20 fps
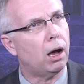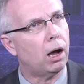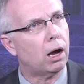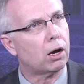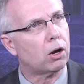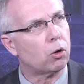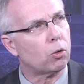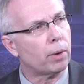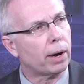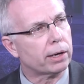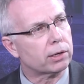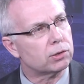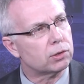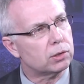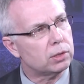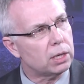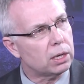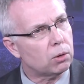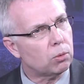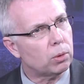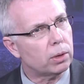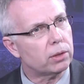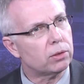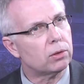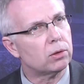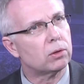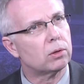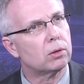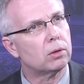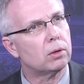a correct
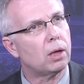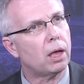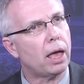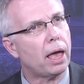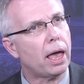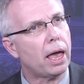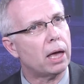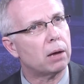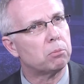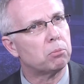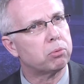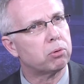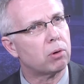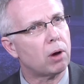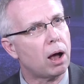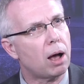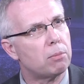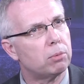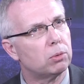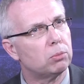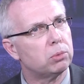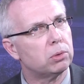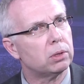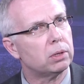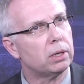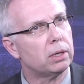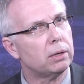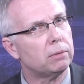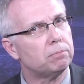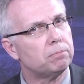sequence and
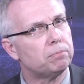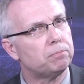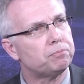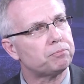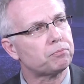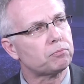probably